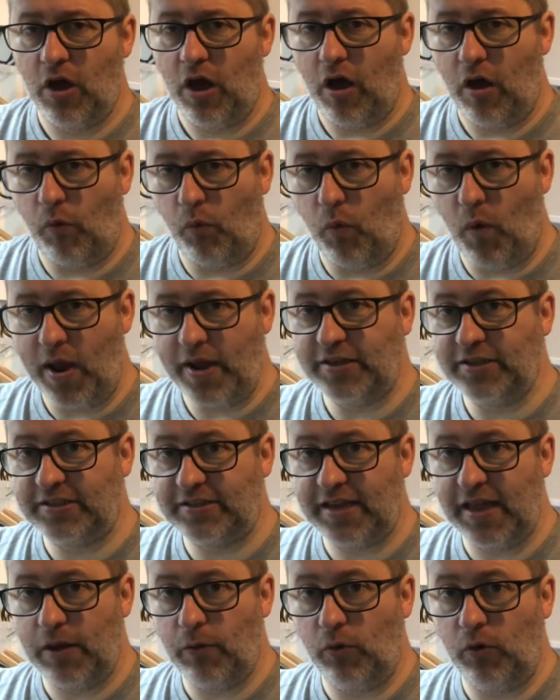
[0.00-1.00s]

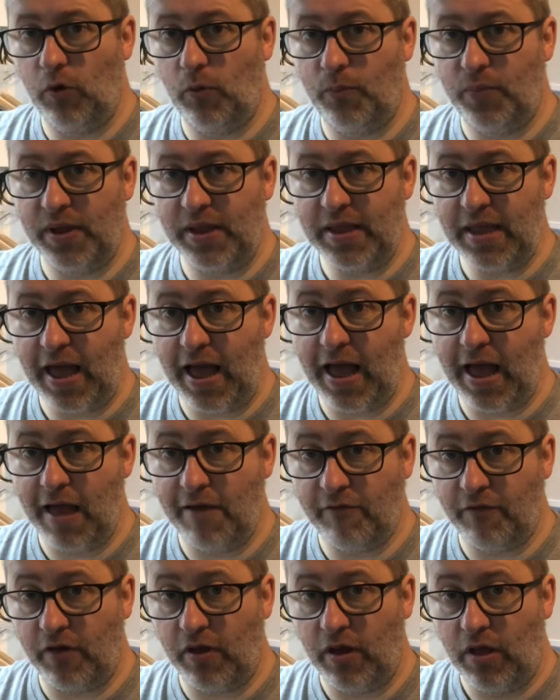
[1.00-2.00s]
Wednesday will be
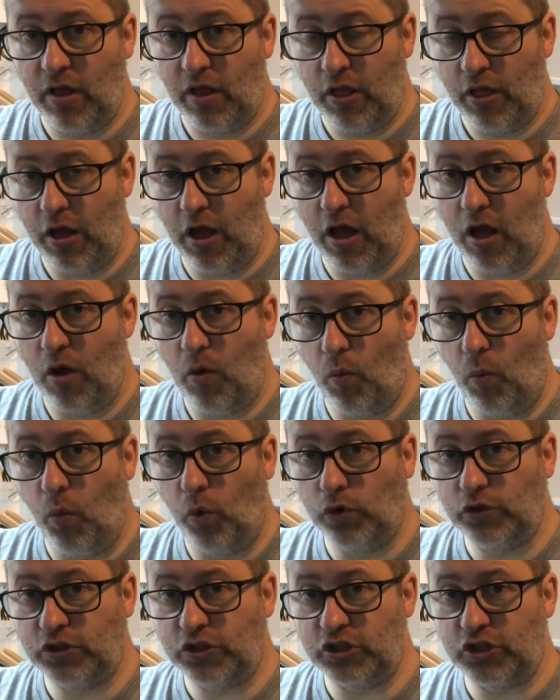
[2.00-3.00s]
either
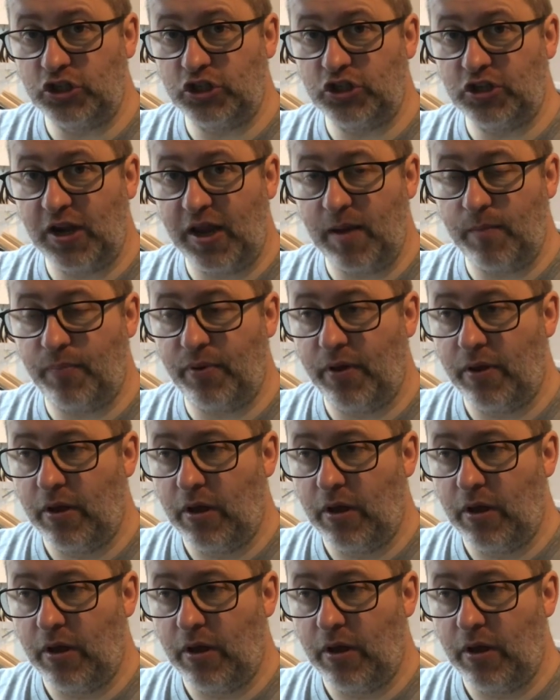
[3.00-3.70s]
wooden ship